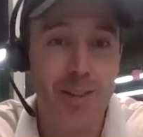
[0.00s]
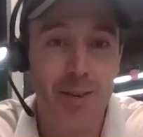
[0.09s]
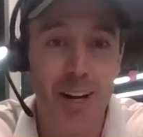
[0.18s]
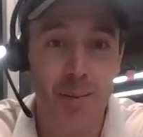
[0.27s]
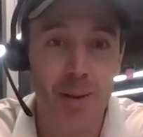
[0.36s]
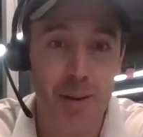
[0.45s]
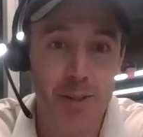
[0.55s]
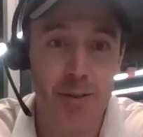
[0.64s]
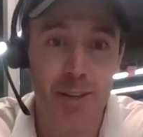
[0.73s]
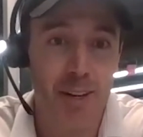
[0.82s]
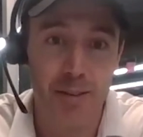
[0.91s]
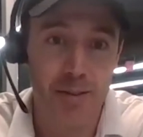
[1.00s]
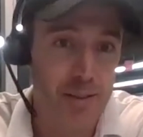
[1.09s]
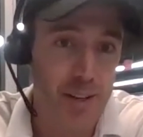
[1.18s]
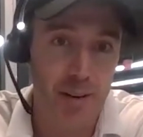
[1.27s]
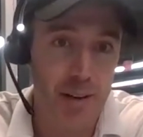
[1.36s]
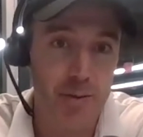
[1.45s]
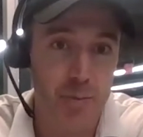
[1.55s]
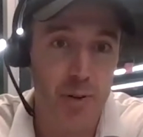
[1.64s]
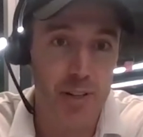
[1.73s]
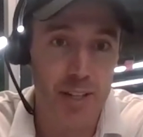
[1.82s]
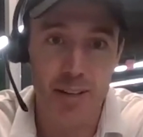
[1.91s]
went into it. I mean, it was it was
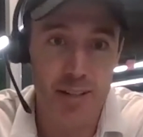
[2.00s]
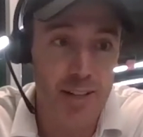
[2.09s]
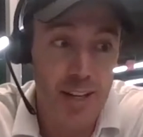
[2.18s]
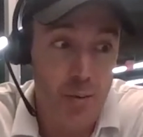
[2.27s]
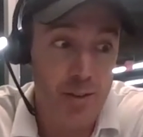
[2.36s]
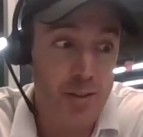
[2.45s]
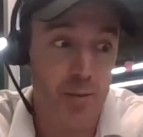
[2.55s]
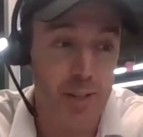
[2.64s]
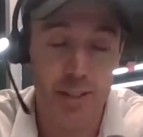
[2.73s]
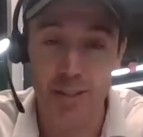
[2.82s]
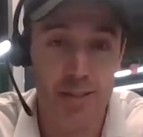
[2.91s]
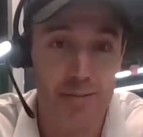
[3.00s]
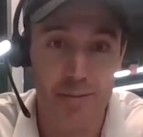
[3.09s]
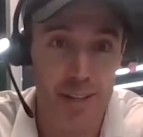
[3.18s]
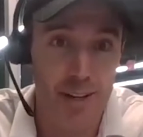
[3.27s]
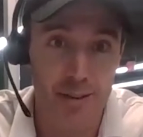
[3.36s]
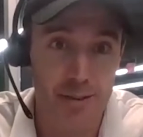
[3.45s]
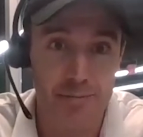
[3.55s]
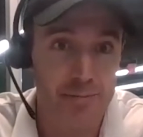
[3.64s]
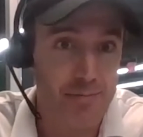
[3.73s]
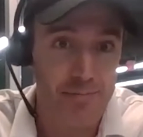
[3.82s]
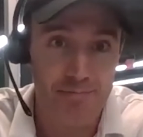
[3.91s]
a pretty serious thing. It wasn't that we just
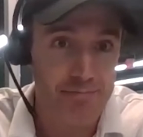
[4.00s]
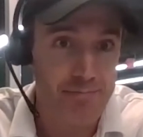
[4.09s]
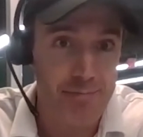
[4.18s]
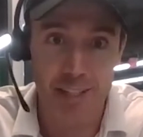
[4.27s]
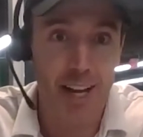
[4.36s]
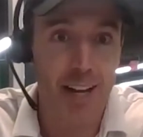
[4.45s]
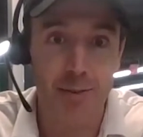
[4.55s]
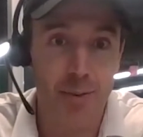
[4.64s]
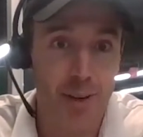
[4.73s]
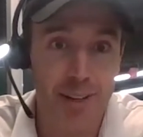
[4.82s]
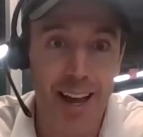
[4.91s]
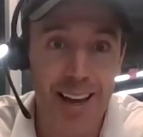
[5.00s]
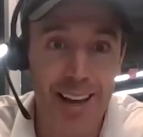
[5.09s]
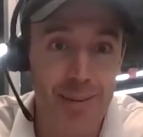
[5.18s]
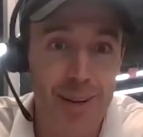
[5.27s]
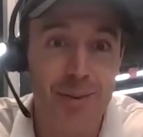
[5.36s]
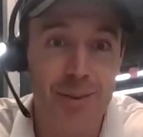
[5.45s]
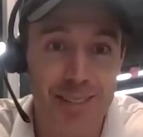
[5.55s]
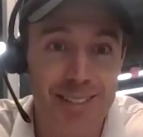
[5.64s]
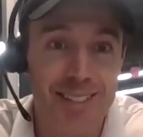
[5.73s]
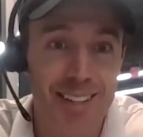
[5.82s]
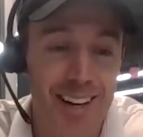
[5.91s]
decided one day. I mean, it
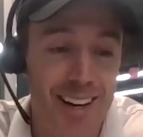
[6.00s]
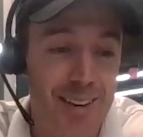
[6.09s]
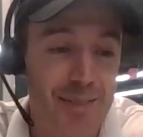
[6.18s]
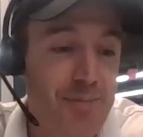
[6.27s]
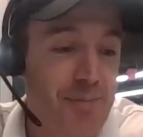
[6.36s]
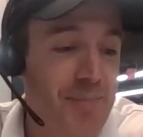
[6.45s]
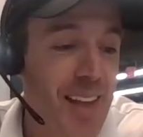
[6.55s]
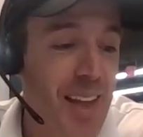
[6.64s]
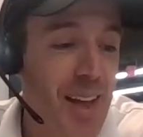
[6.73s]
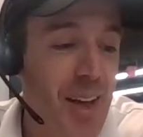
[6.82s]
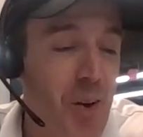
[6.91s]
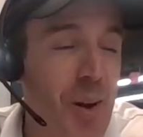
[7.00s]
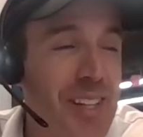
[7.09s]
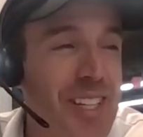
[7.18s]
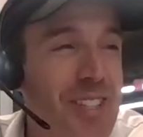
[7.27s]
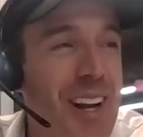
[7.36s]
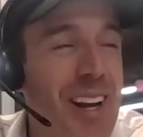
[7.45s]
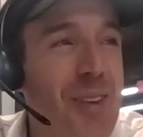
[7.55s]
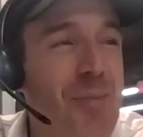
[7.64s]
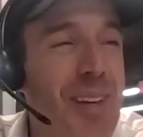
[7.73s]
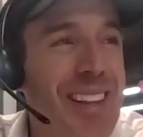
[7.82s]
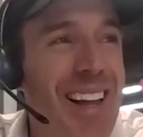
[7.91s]
was we actually
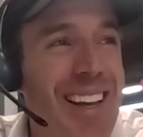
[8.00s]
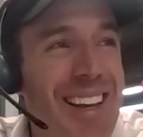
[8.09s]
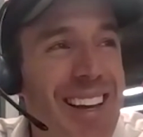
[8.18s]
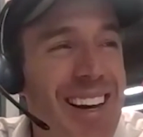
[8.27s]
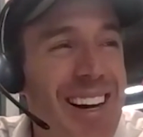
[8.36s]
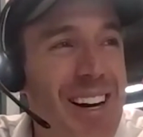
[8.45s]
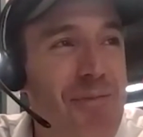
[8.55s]
treated it a bit like